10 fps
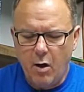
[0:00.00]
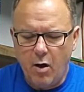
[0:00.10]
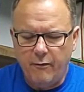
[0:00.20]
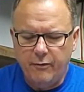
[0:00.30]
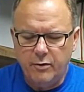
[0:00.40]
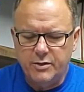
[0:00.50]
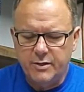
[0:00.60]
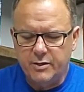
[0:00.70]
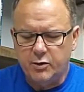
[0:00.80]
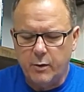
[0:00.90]
offers
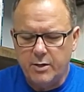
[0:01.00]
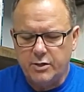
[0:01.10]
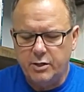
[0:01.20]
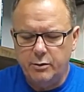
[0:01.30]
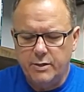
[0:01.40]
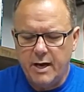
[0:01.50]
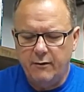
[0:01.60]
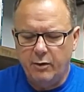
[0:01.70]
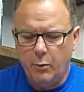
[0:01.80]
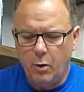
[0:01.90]
this rescue to
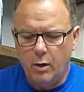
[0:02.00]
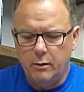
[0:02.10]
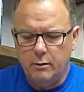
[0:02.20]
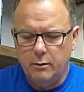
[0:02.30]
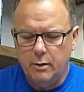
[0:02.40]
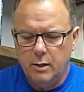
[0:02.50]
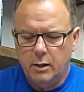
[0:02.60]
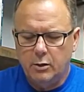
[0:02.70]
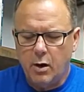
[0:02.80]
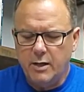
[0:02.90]
everyone.
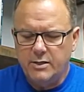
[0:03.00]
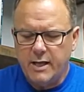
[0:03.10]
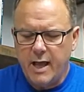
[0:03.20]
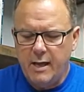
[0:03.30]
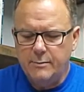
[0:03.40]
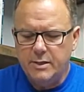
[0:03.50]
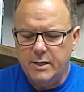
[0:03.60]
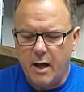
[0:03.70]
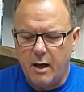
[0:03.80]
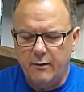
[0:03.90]
Christ came to
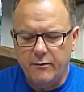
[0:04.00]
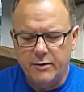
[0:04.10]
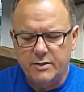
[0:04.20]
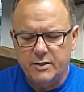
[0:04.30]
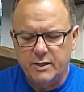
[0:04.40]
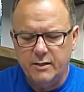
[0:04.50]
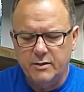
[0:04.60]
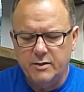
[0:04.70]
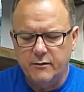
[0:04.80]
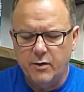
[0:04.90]
die for the
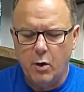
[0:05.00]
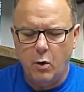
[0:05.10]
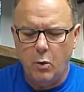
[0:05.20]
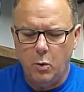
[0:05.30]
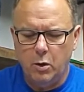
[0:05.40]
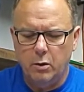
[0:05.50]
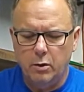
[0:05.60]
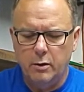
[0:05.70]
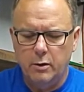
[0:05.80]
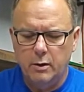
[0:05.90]
sins of the whole
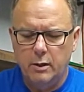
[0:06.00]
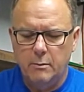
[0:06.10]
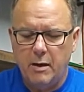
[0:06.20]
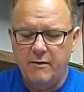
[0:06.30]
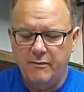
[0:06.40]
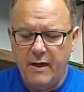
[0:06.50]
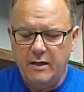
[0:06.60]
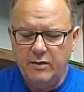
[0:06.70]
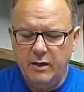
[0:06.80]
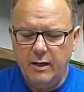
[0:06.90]
world. By
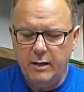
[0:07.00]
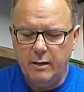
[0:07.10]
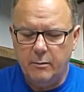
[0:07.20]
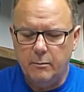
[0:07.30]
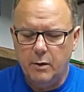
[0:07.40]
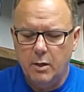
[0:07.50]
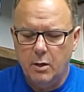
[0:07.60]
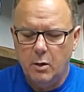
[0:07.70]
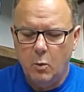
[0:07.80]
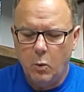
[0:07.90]
faith in him,
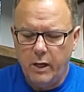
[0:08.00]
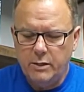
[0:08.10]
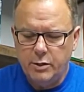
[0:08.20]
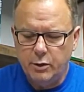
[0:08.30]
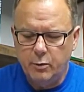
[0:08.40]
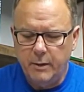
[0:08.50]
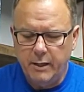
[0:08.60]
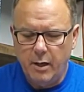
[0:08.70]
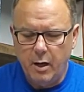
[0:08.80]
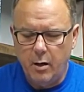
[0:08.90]
we too
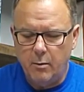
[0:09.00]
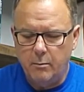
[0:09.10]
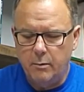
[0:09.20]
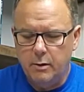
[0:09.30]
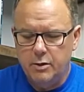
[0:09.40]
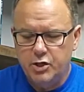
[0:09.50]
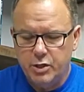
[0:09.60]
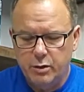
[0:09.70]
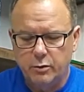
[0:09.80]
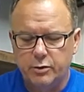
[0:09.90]
become
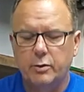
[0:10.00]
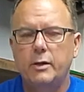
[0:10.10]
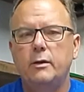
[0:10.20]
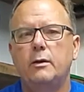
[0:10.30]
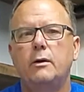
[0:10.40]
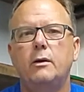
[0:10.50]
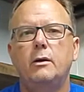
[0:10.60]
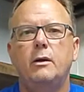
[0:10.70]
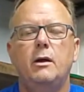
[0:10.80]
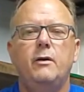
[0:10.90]
children
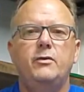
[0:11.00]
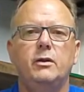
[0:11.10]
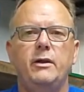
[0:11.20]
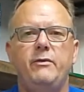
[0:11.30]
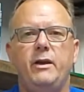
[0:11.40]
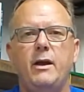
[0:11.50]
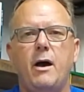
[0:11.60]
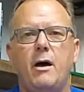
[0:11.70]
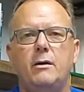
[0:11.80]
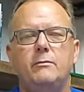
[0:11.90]
of the living
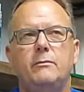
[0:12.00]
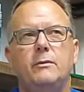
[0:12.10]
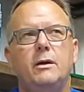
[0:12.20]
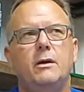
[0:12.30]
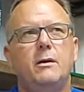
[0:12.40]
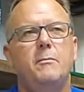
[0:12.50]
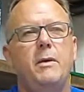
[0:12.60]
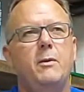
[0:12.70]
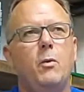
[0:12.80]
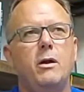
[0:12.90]
God.
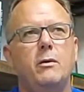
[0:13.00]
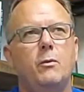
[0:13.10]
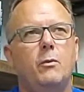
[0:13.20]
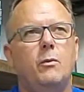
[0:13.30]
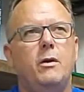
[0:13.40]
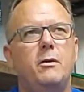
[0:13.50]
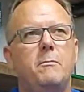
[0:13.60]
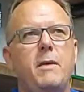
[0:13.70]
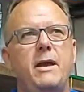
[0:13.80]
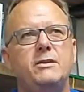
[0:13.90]
Man, what an
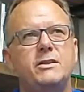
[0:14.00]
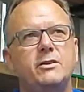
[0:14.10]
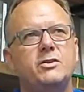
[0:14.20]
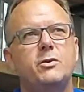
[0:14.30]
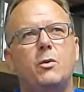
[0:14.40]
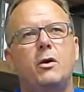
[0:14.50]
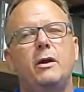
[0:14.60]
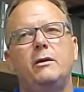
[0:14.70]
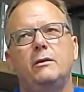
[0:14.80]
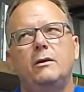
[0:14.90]
amazing story.